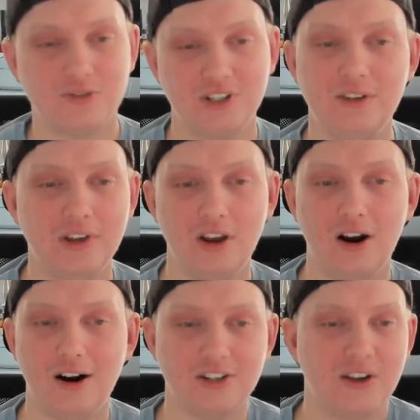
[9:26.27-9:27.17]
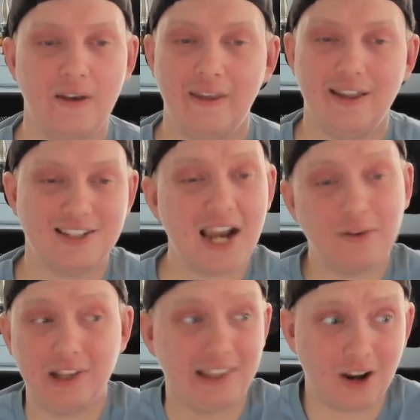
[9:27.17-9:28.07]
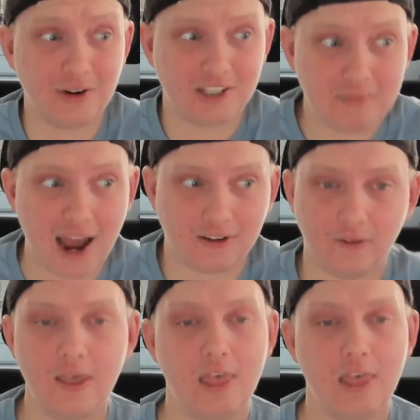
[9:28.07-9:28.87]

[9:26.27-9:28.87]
receiving yards, it's not really going to matter.